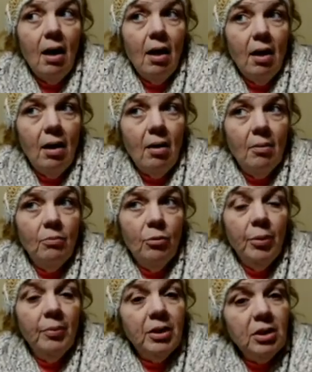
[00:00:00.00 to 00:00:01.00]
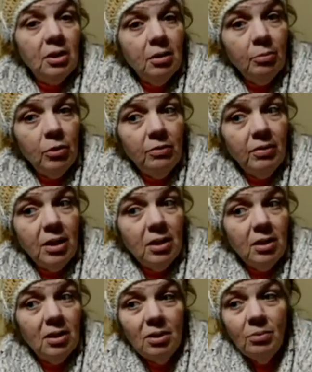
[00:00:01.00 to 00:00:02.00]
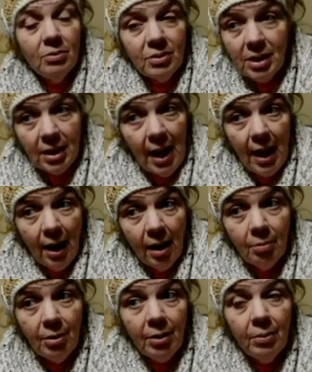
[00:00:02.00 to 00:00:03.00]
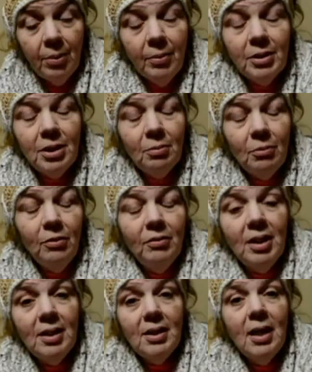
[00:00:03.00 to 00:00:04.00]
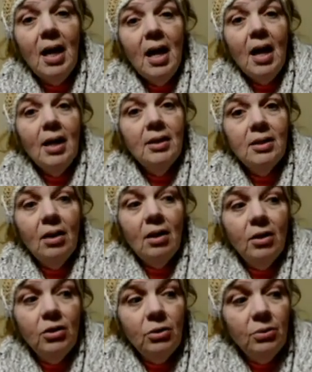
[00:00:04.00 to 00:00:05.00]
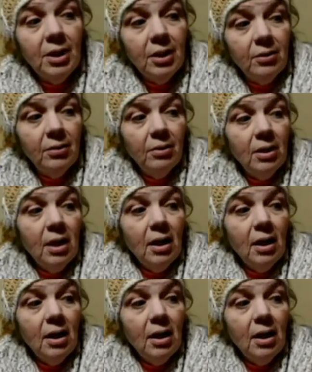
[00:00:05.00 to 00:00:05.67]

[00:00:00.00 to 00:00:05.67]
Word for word: Um, we went to the movies. You won't see that, but we went to the movies and saw Dolittle.